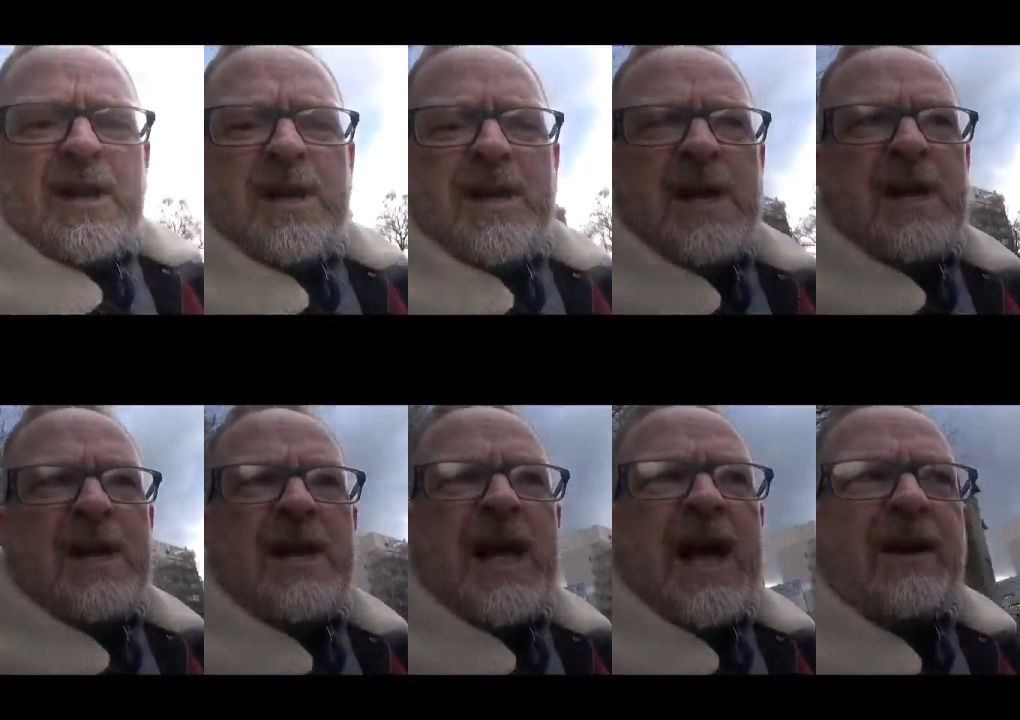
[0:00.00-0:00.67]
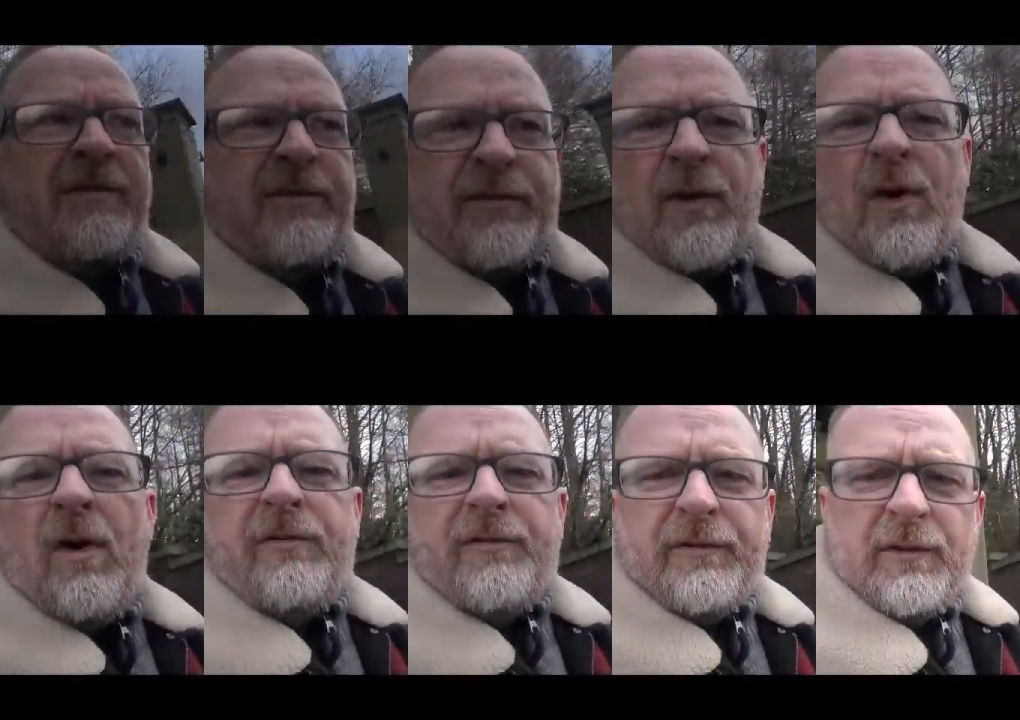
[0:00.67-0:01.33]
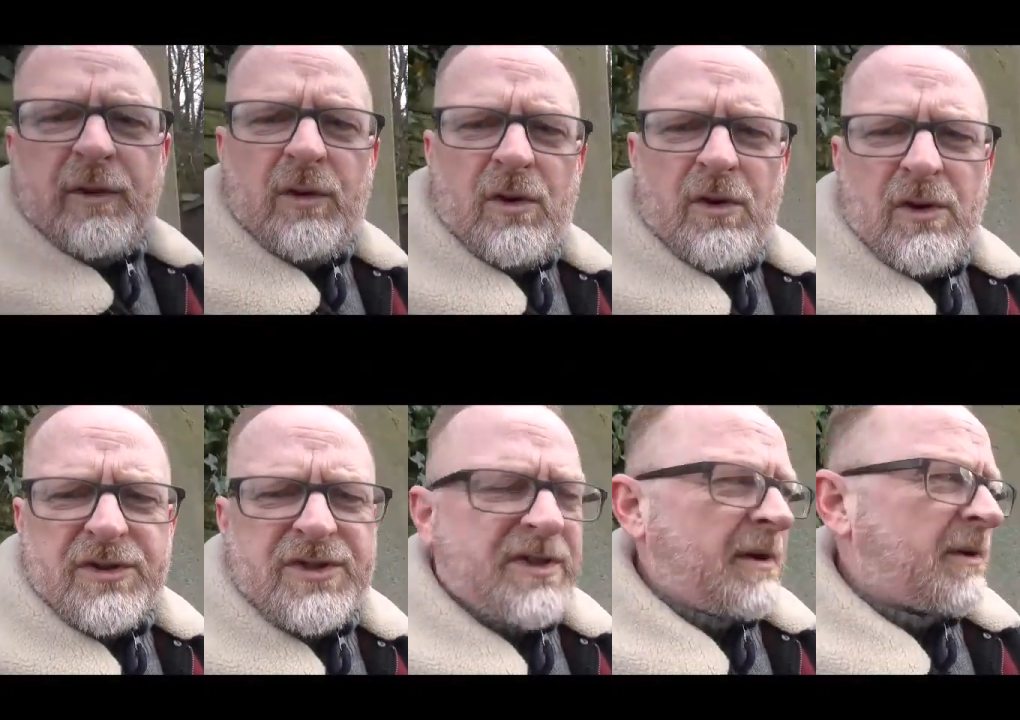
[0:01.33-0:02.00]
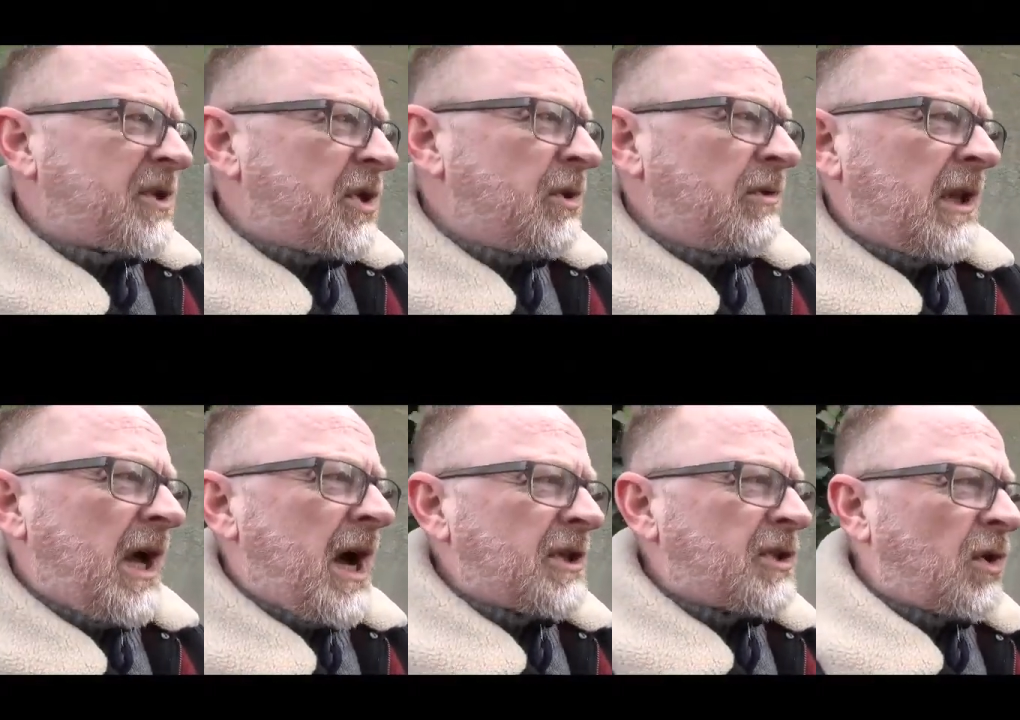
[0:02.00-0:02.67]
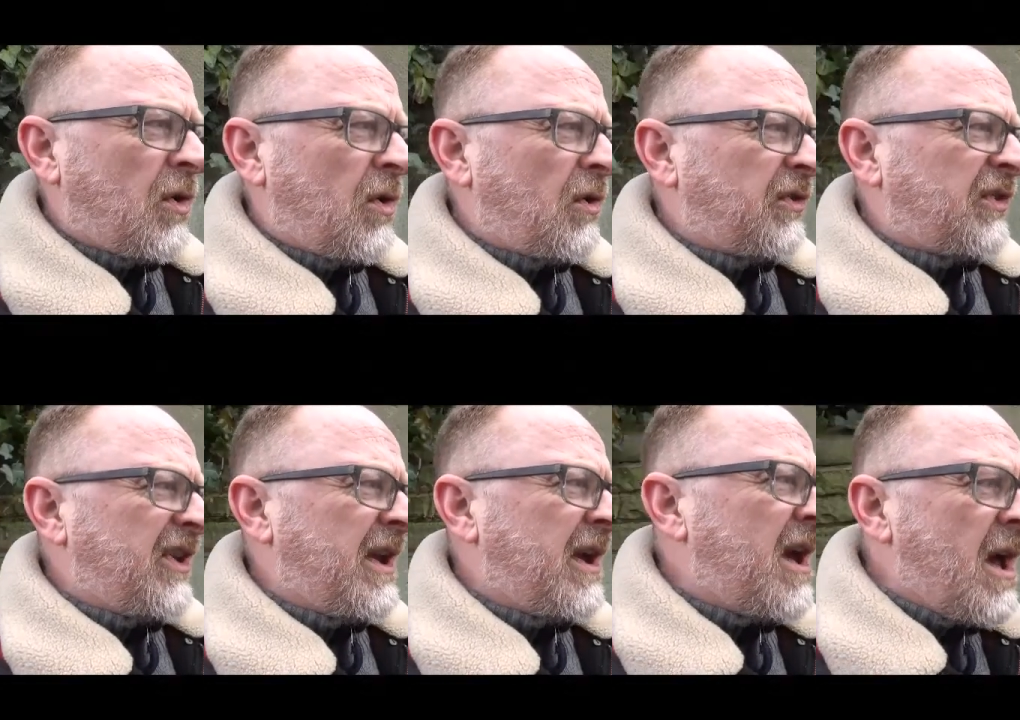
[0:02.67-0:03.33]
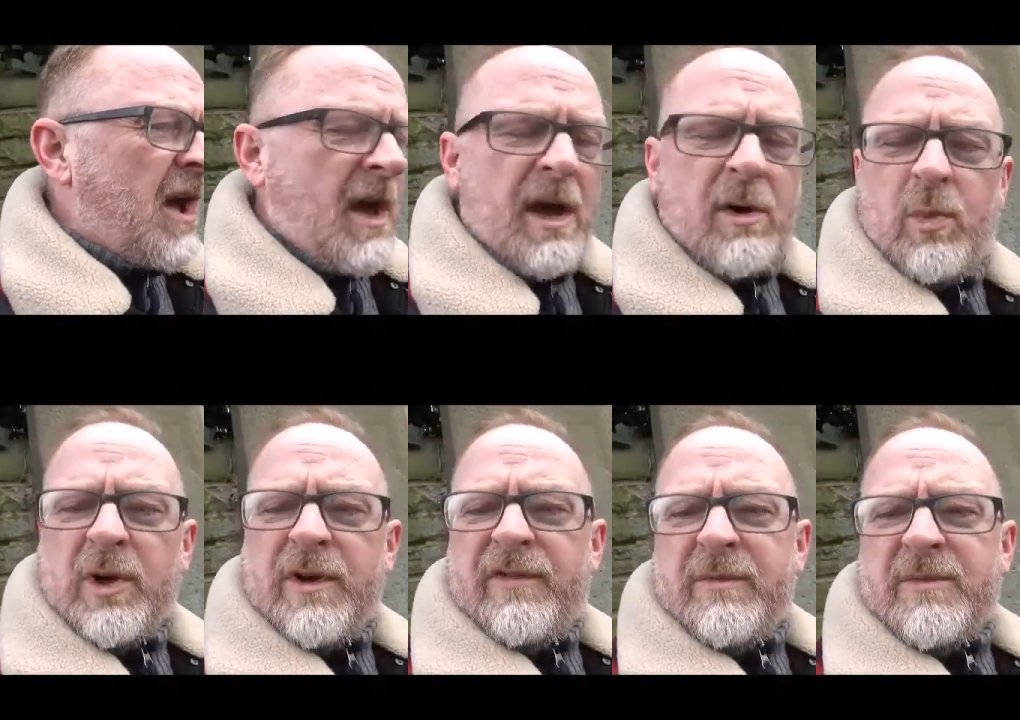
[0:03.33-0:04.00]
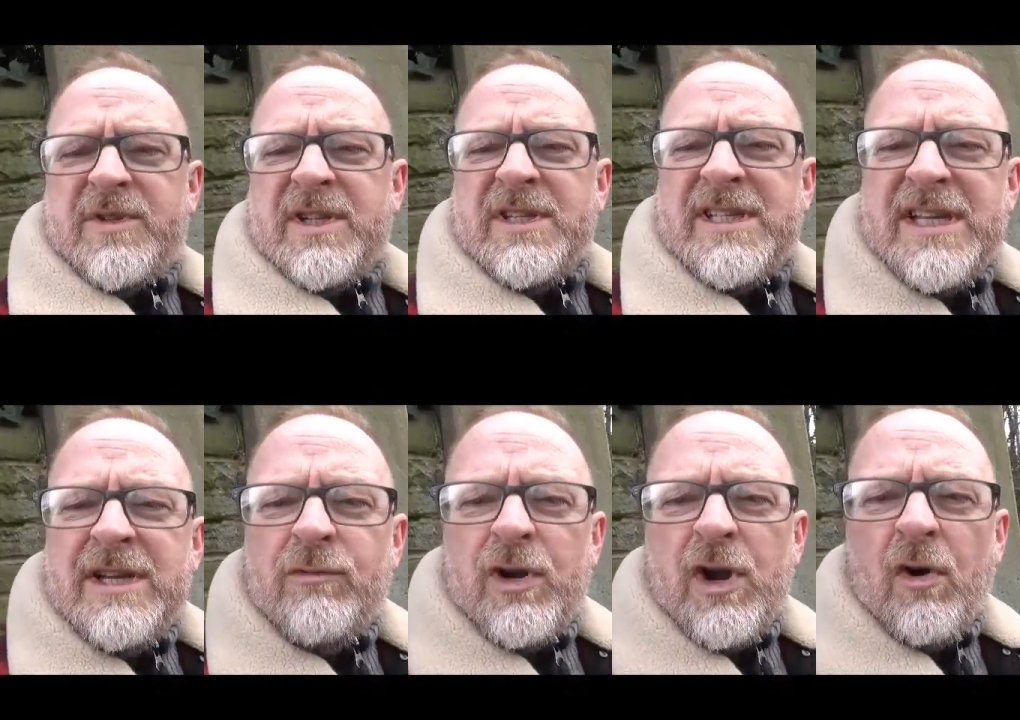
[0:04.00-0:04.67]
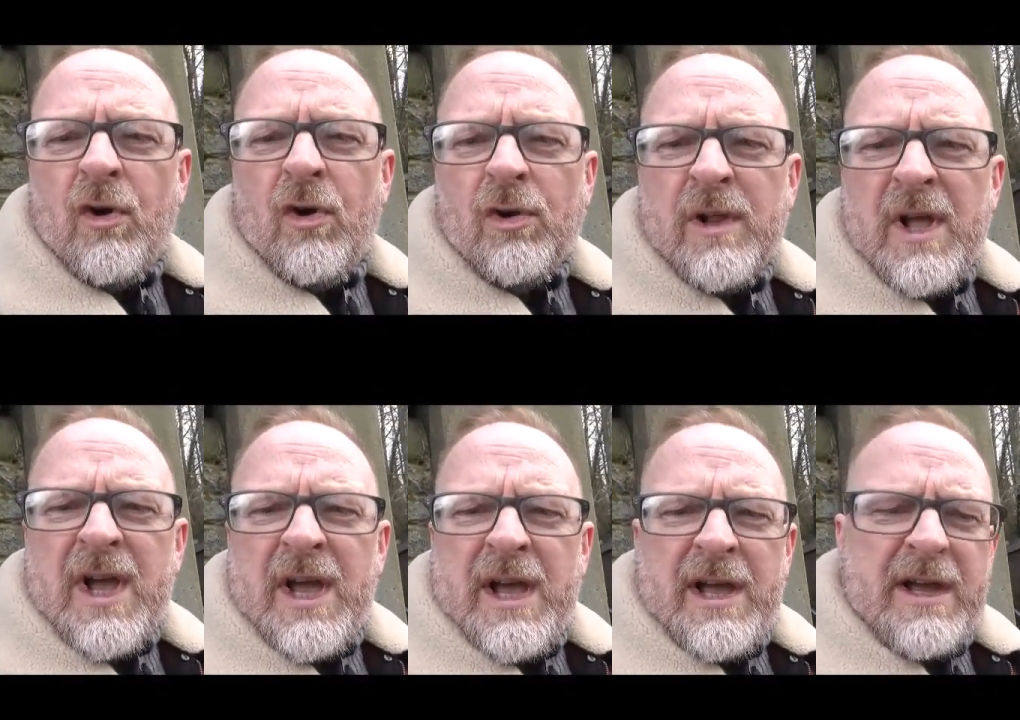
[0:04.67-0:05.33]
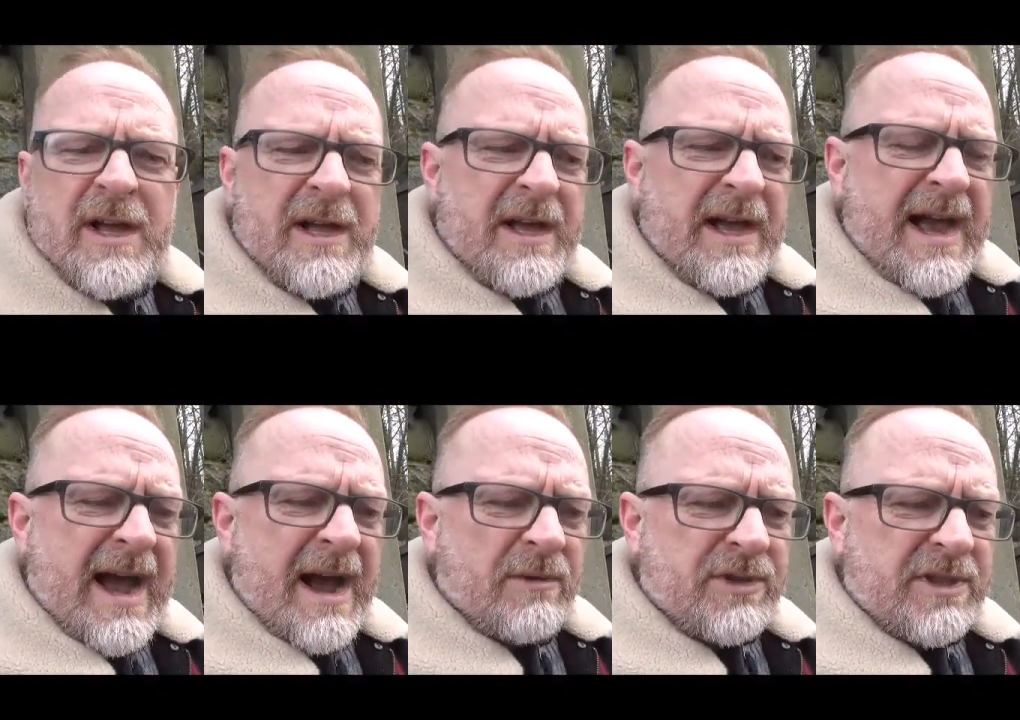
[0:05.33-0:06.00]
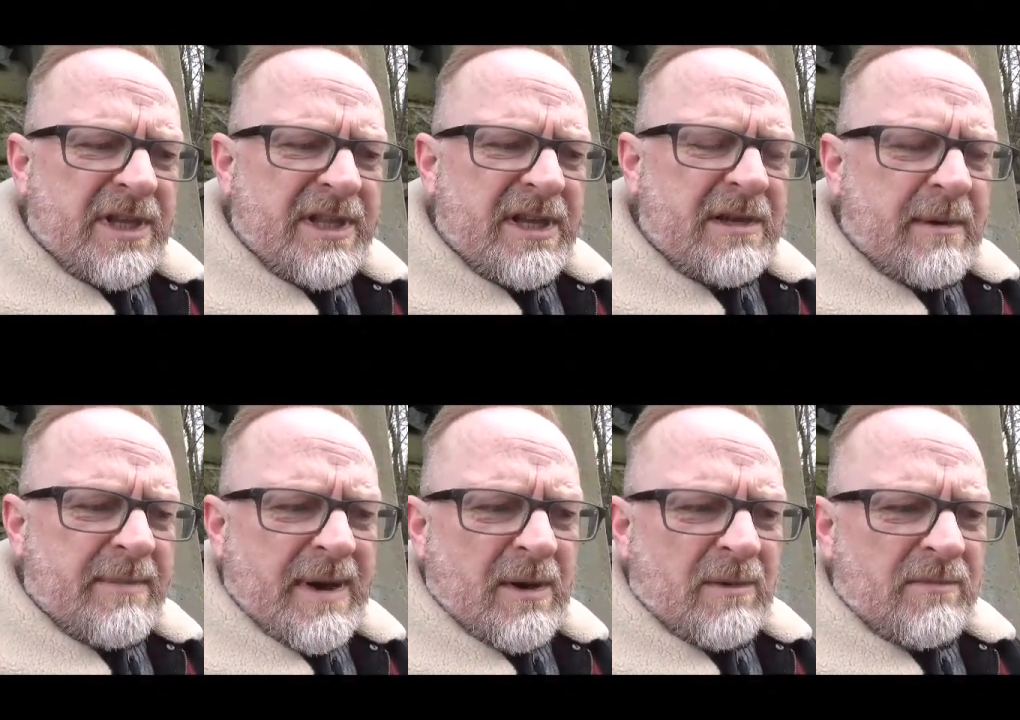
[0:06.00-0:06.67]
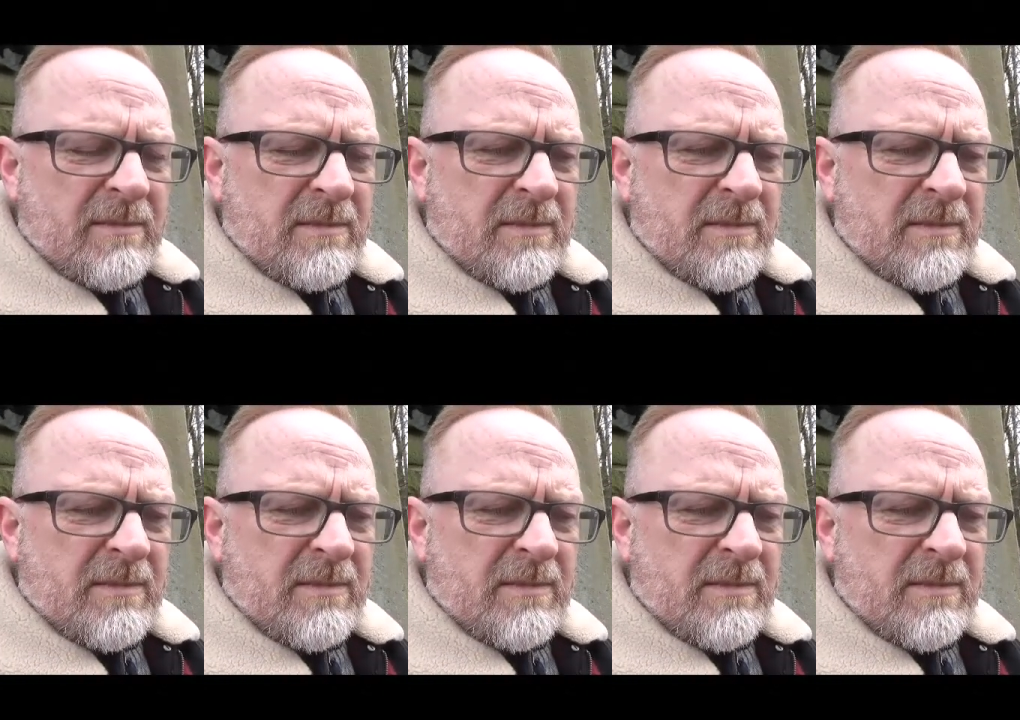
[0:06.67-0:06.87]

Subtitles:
It had four floors. There were two large halls here. One of them, Centenary Hall, housed, I think, about